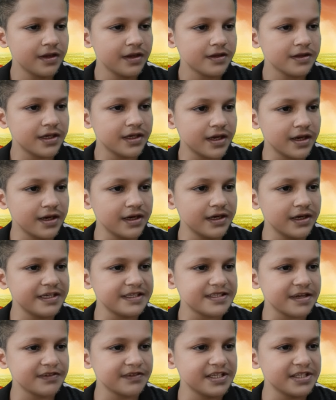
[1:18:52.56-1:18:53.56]
The early
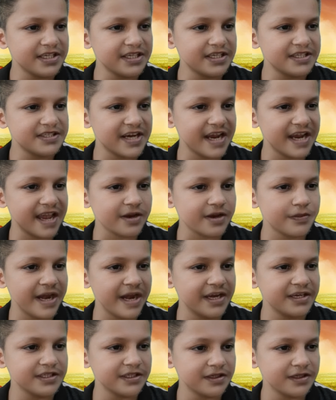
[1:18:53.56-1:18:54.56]
seventies track
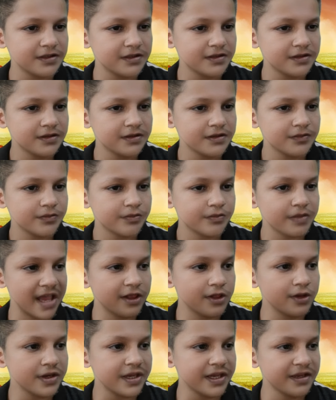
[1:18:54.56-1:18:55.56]
Brandy by
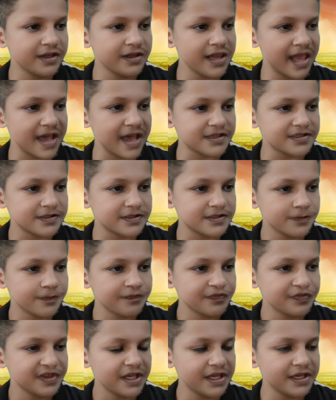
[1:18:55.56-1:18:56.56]
Looking Glass
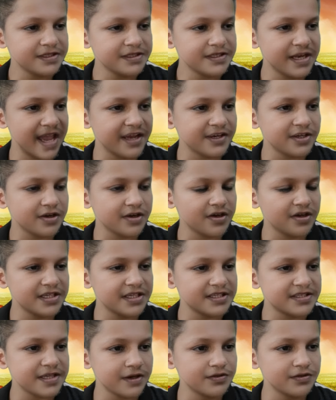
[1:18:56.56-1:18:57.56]
is laid on
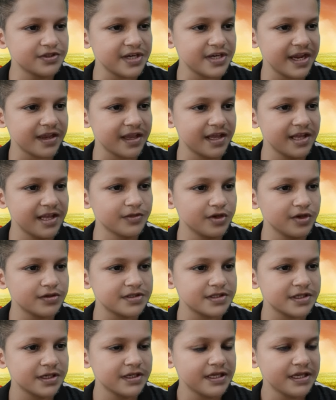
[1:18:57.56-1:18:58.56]
the soundtrack
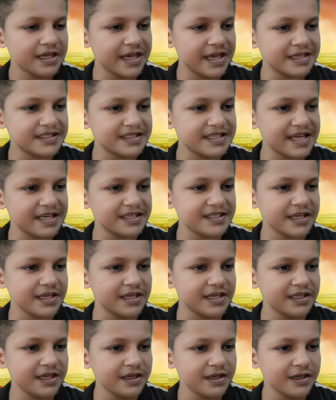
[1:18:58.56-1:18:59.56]
almost
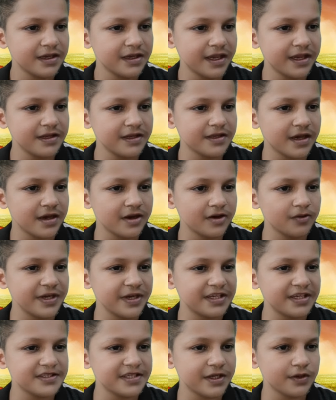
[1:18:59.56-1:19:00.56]
aesthetically in the
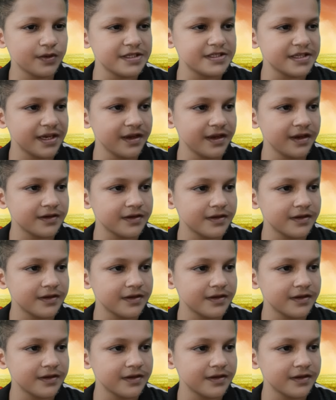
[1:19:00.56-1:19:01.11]
opening sequence, and